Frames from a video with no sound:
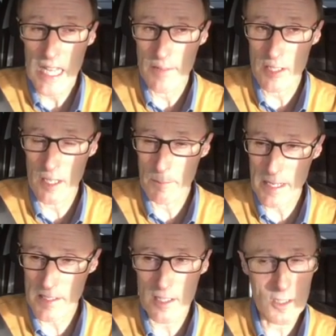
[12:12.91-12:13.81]
If it's not
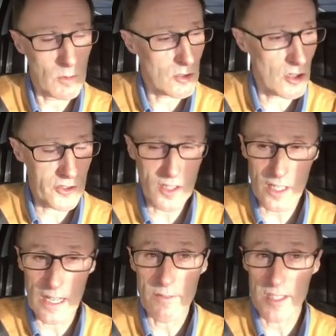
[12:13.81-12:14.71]
busy, I'll come across to the
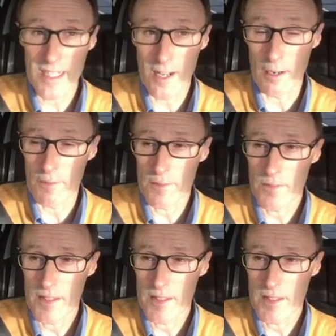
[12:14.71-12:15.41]
left to get off.